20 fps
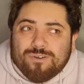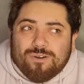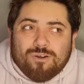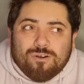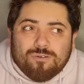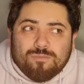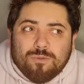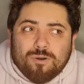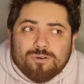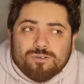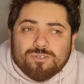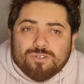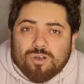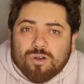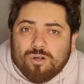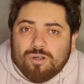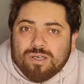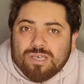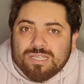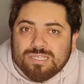almost
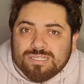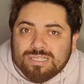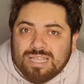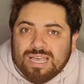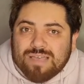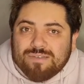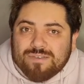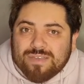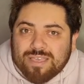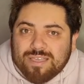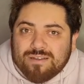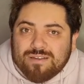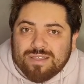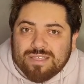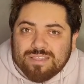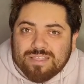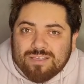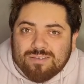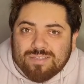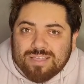all his life here
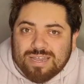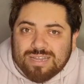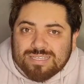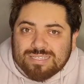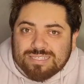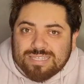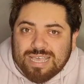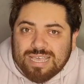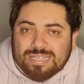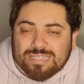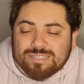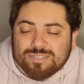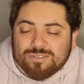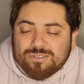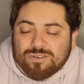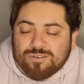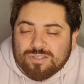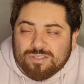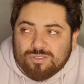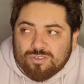in the united states you
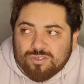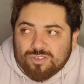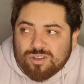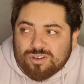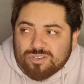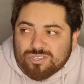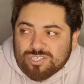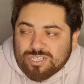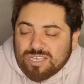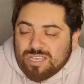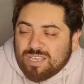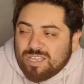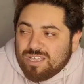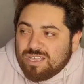know in new jersey